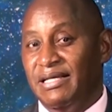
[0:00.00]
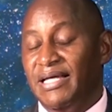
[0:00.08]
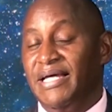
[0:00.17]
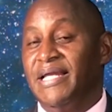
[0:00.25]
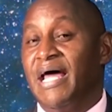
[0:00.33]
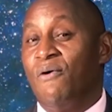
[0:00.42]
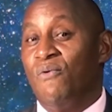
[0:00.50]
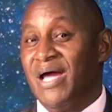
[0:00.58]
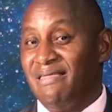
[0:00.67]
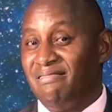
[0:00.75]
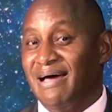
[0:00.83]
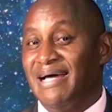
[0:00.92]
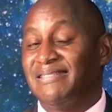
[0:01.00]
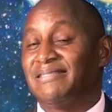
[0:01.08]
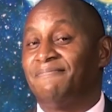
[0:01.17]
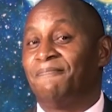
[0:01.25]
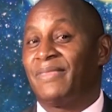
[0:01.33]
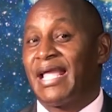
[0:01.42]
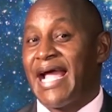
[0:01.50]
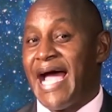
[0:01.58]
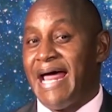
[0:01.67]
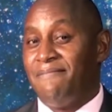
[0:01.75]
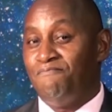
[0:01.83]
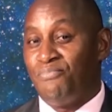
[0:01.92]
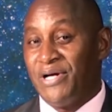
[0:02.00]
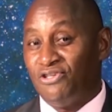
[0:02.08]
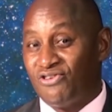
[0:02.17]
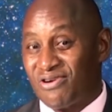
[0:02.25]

in a way that can bring